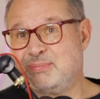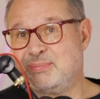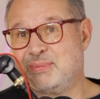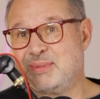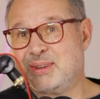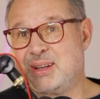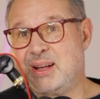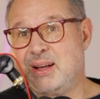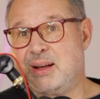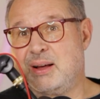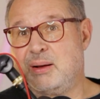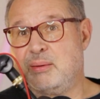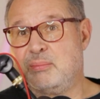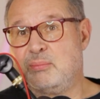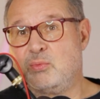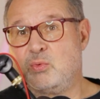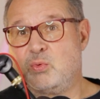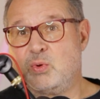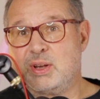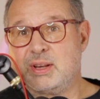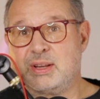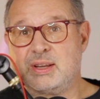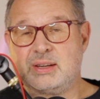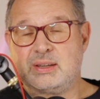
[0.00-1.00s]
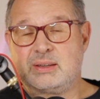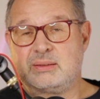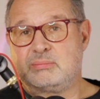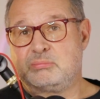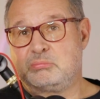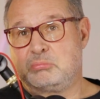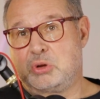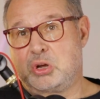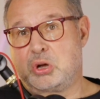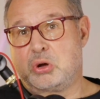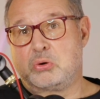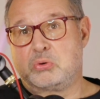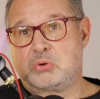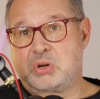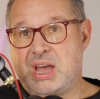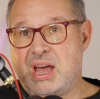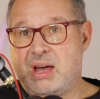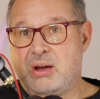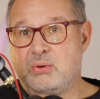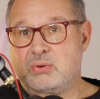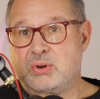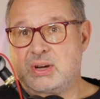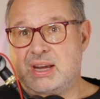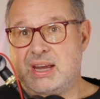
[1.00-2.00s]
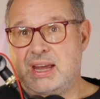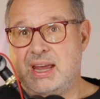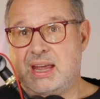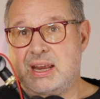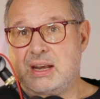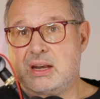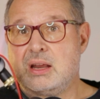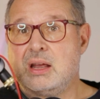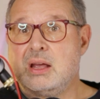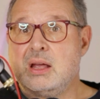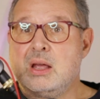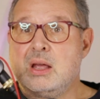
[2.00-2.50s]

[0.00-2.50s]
Um, will it go down again?